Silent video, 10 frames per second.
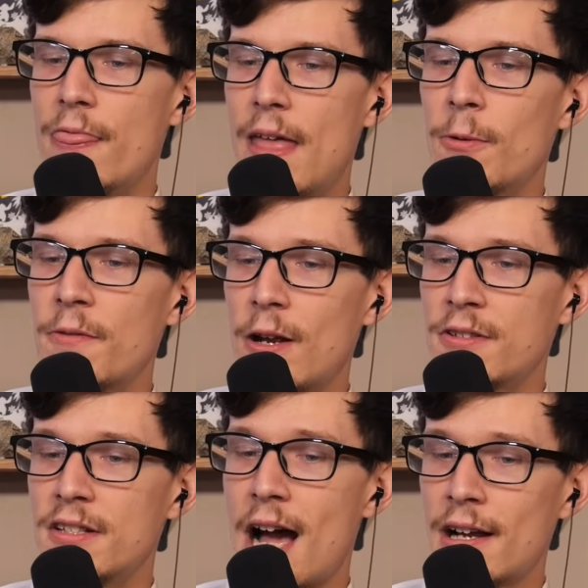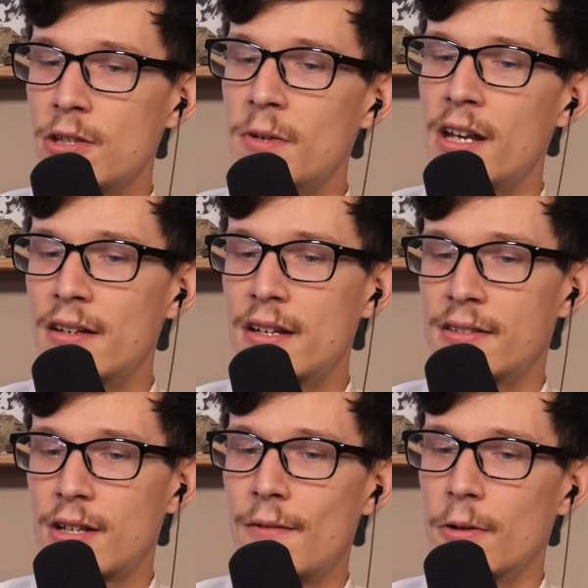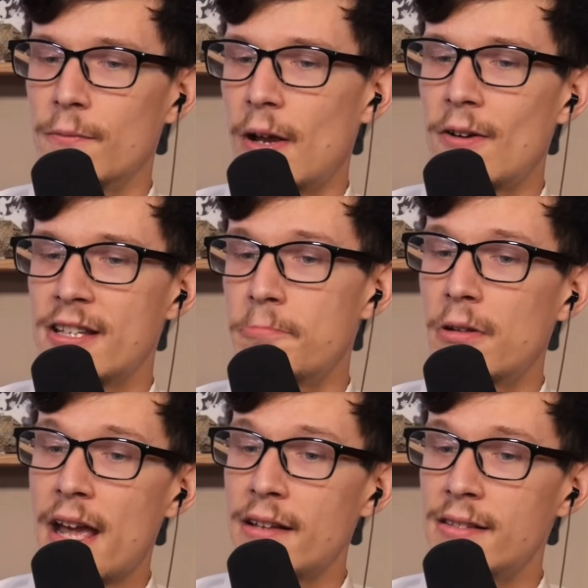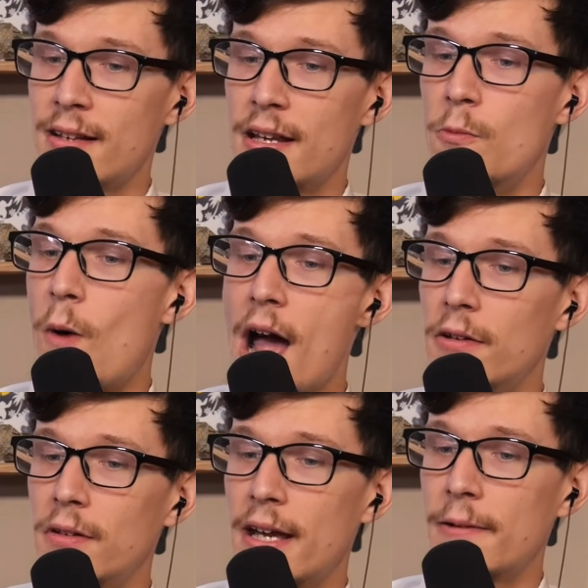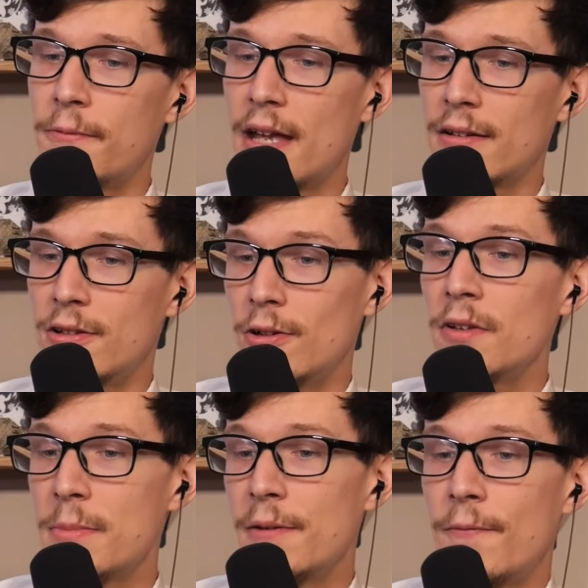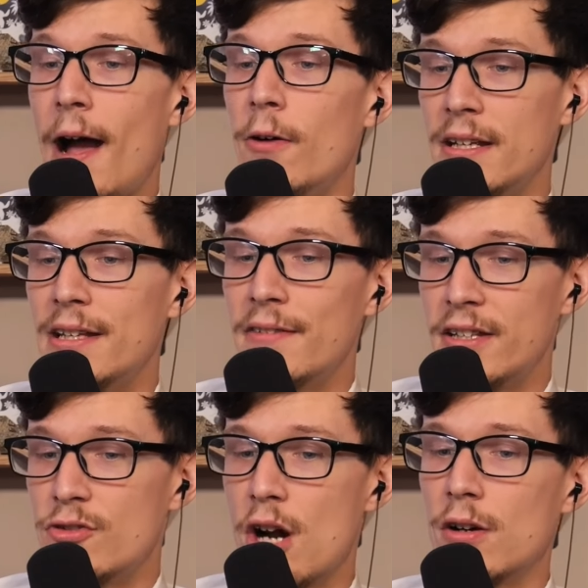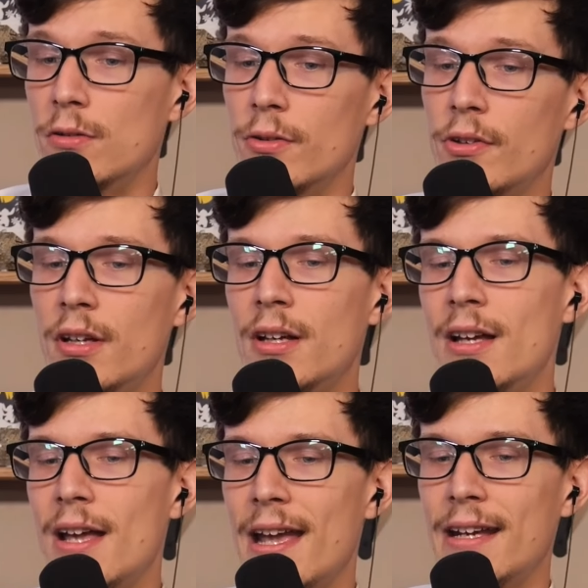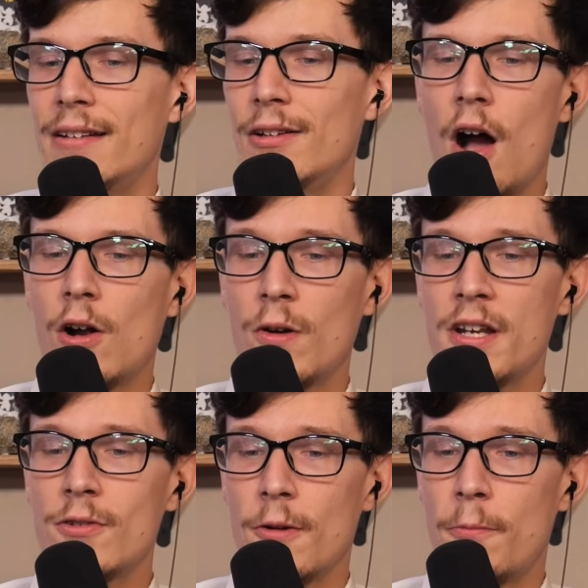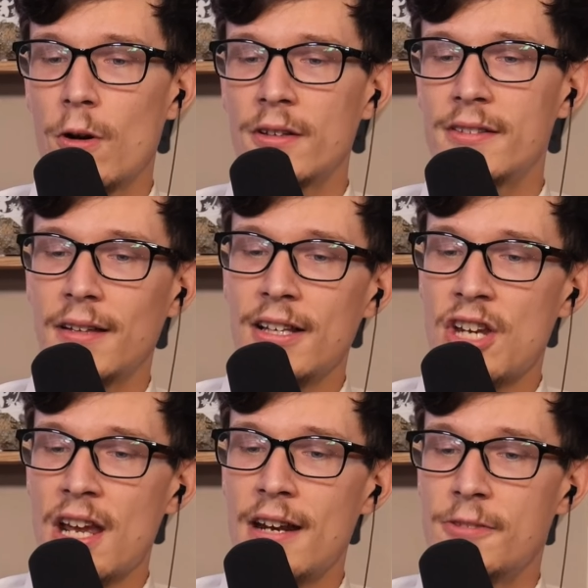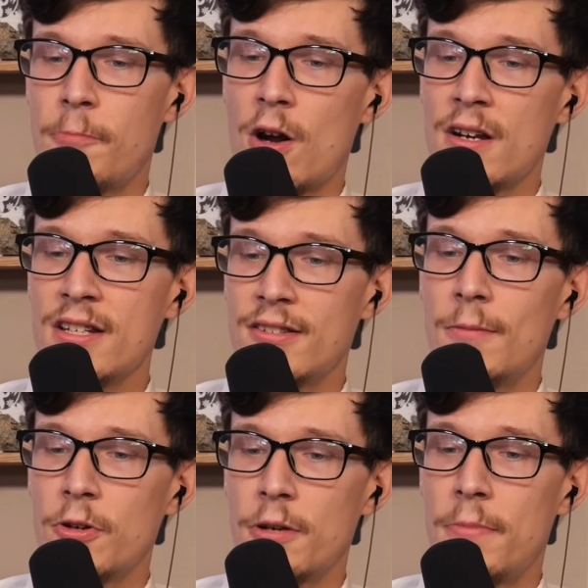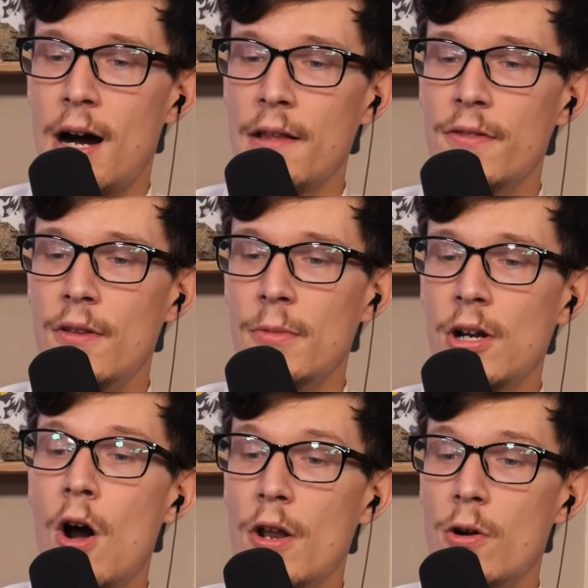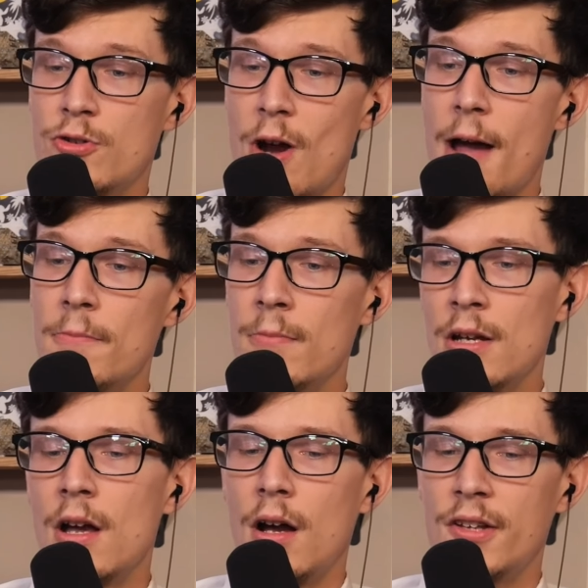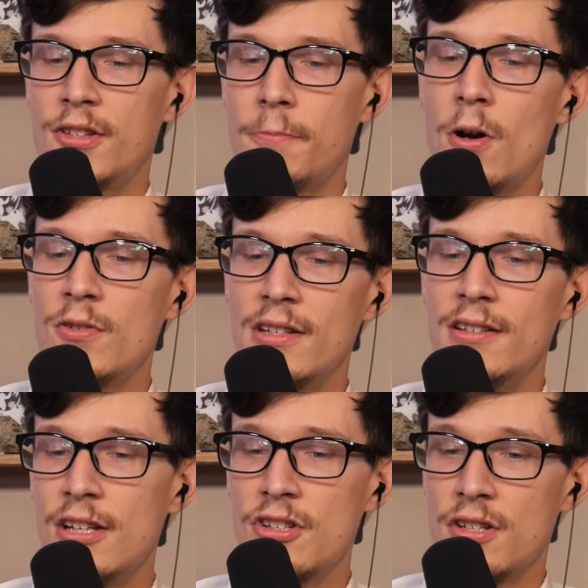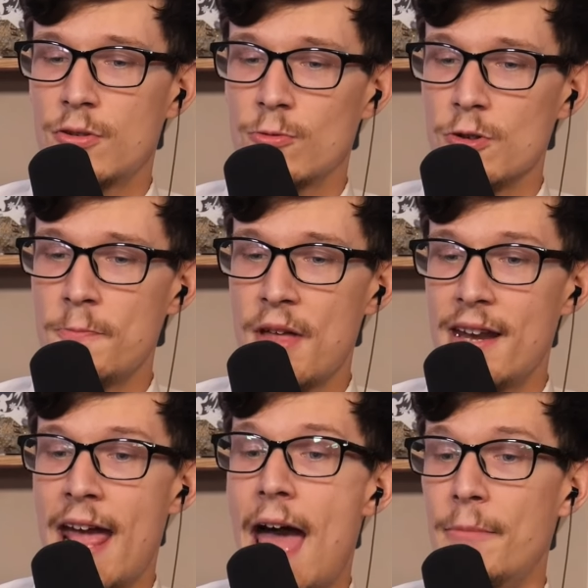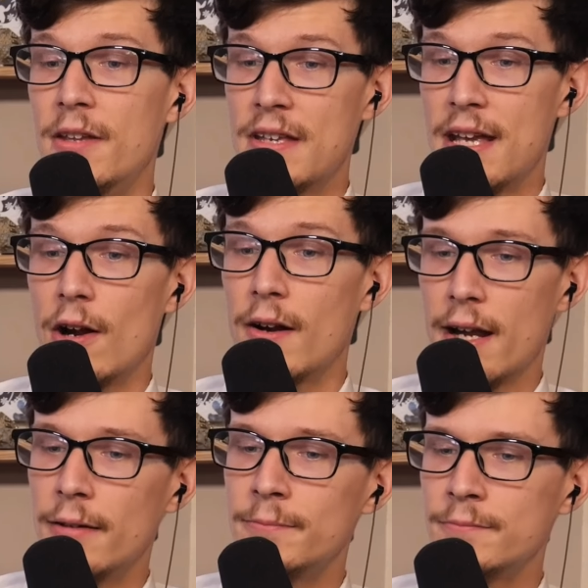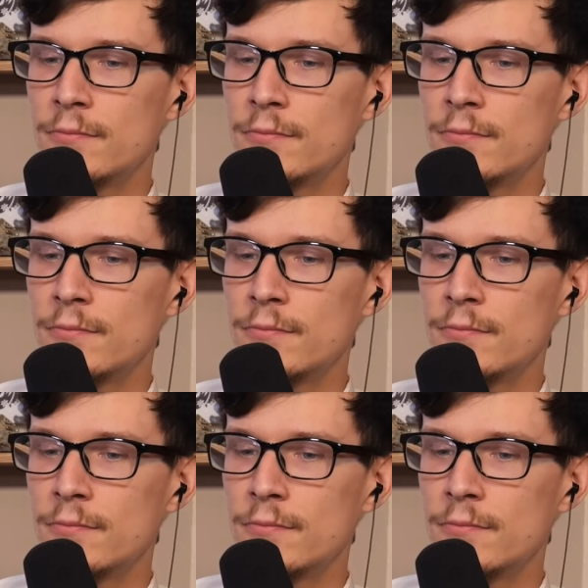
They were there to document and discover various plants and wildlife that could only be found in these jungles. And according to reports, Leche and his party stumbled upon the Makoto tribe, a supposed indigenous group that inhabited the area.